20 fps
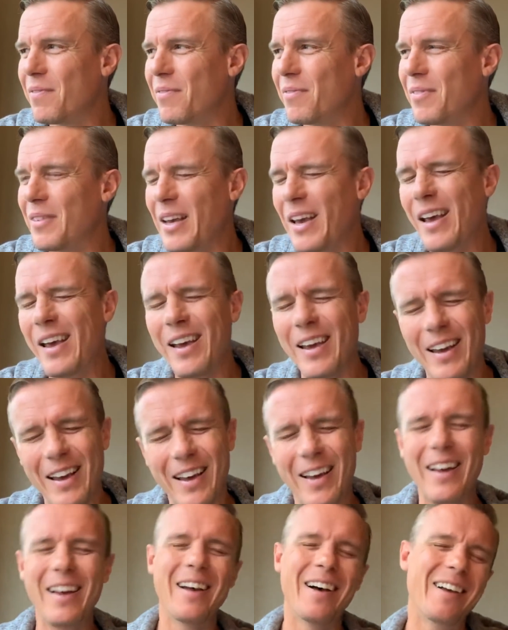
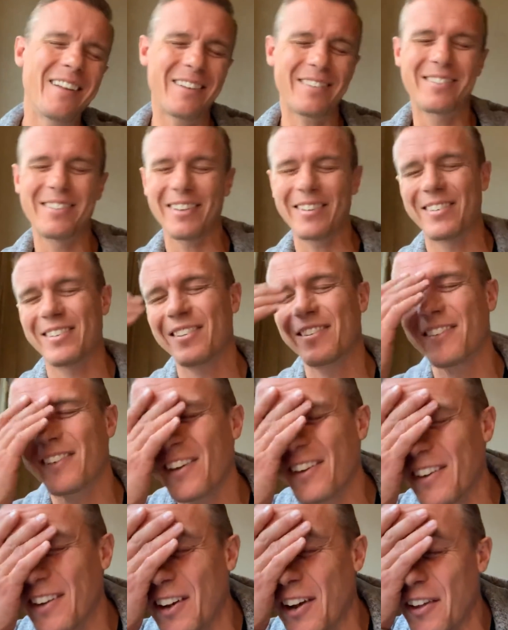I just
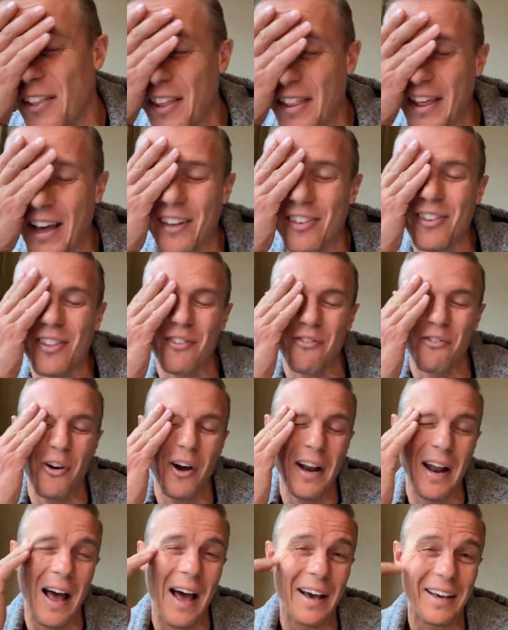don't know that that's the
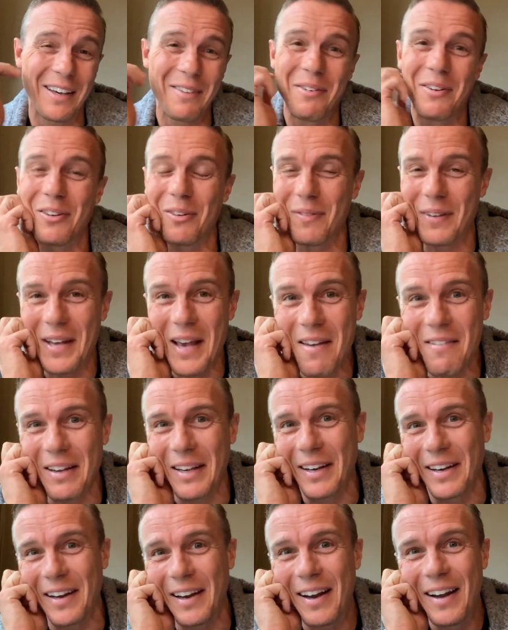right argument to be having
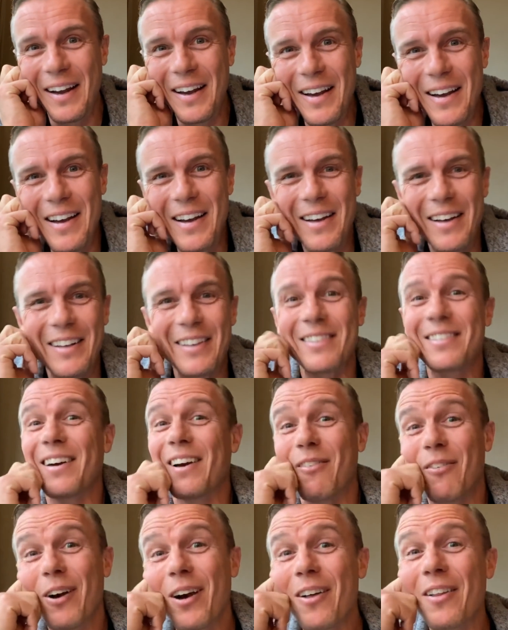here. It's
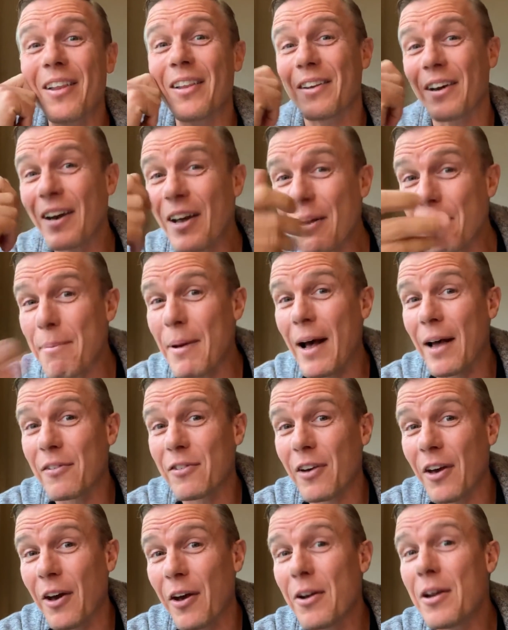like, well, they've got a
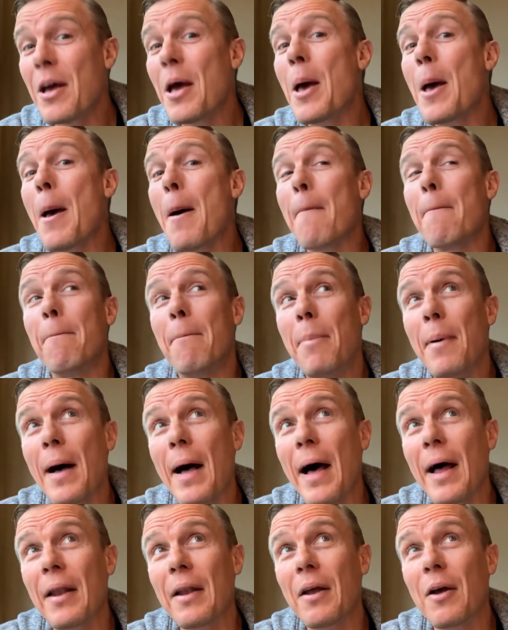passcode,
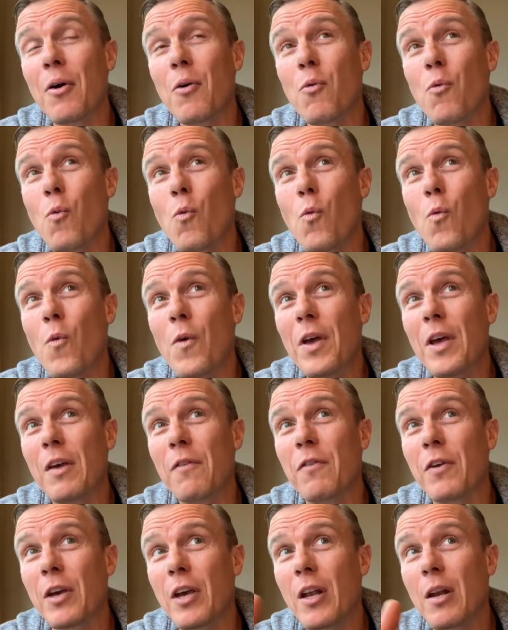but
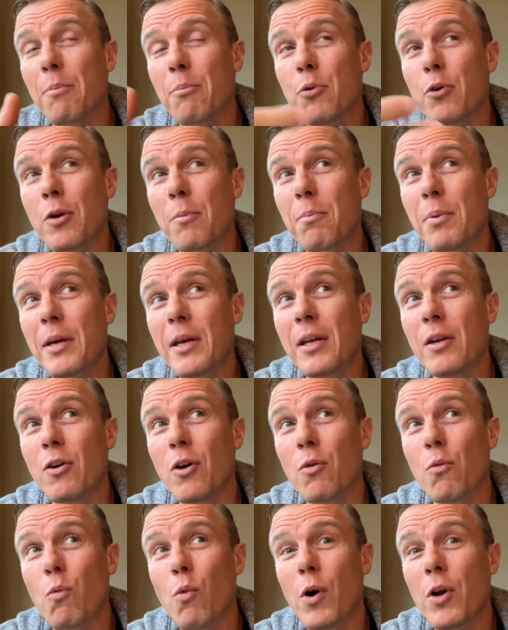if you're going to put a pin
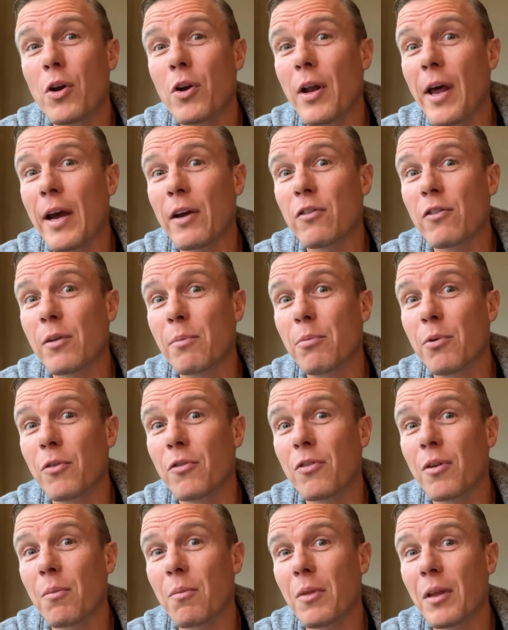on, why not actually put
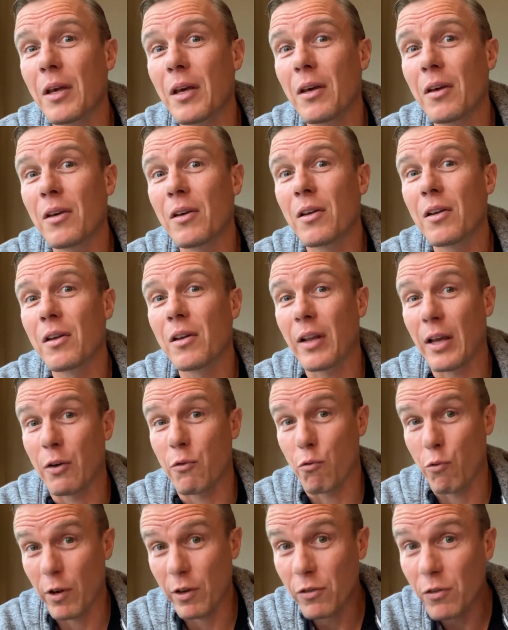something like
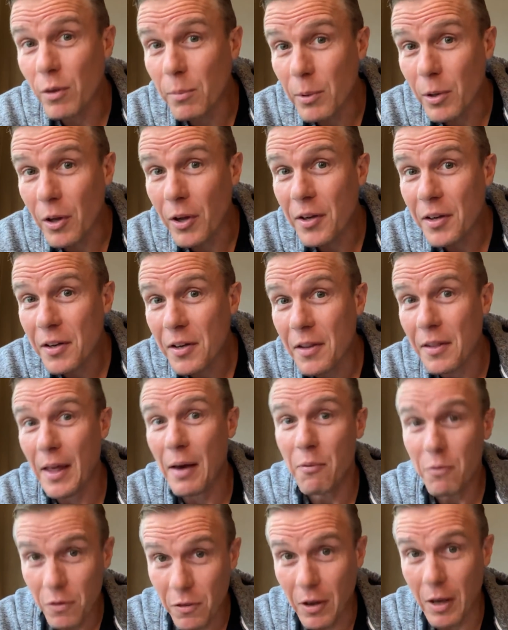reasonable on?
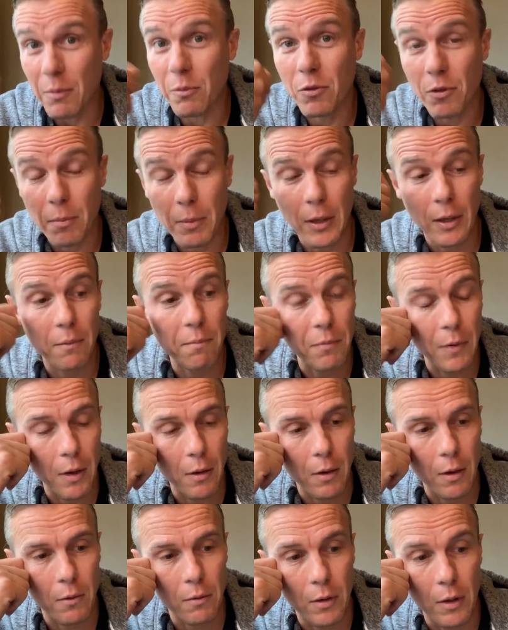That seems to be
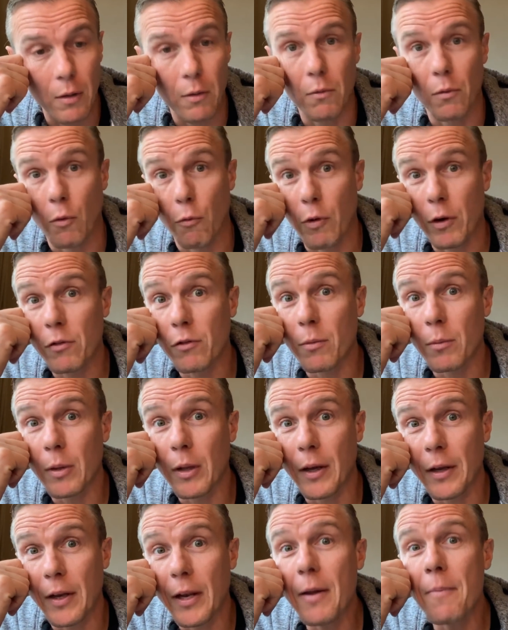a reasonable
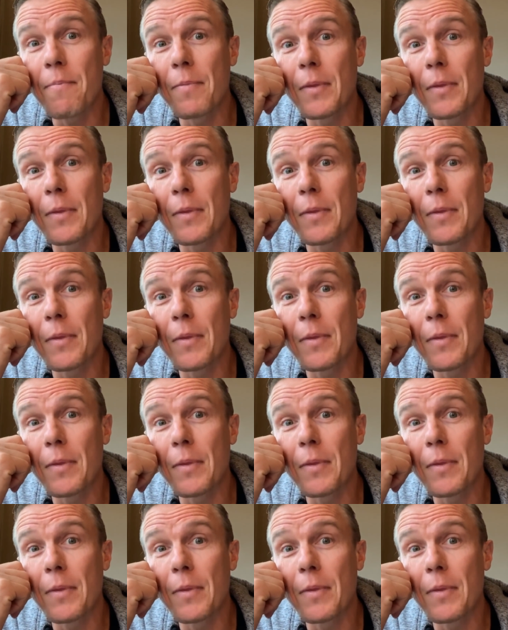idea.